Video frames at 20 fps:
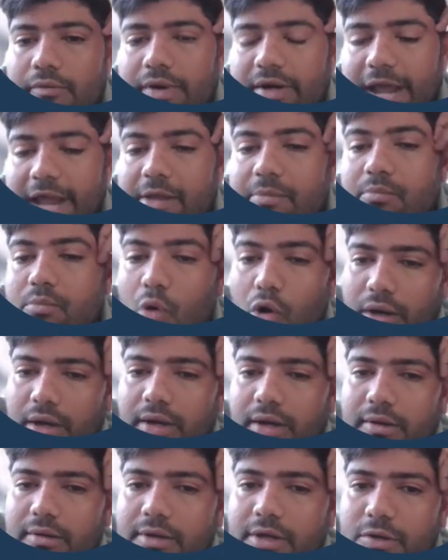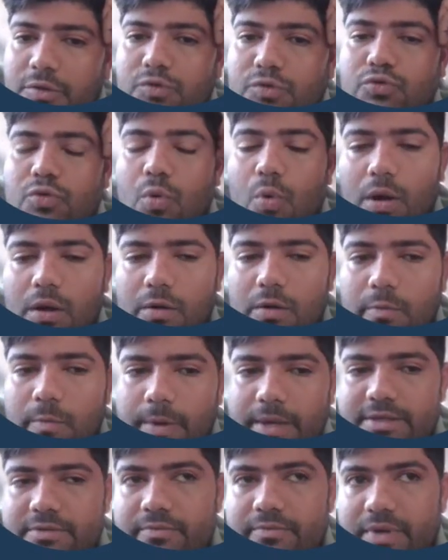our time bond. So
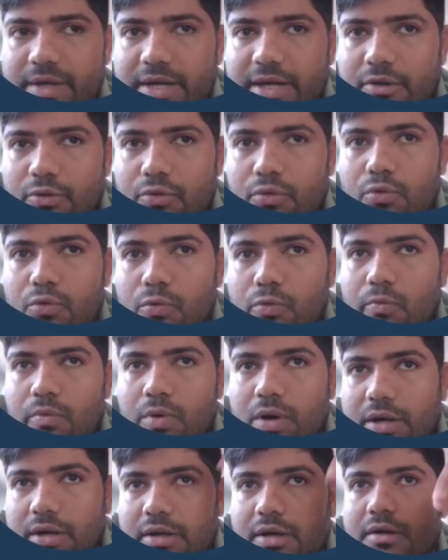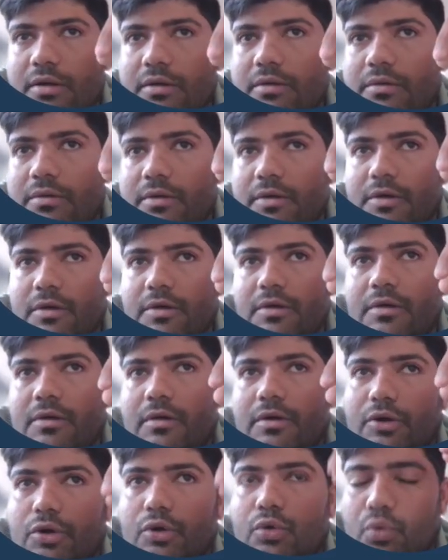always we need to do work
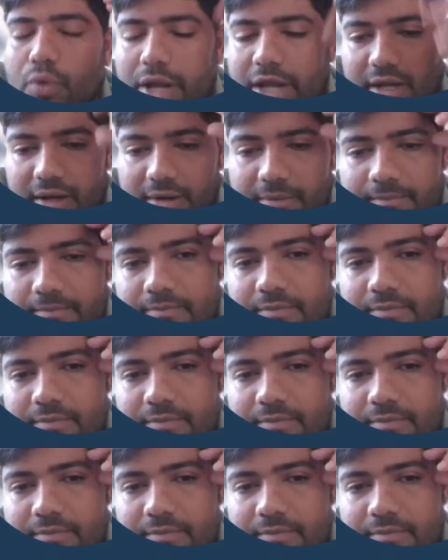today.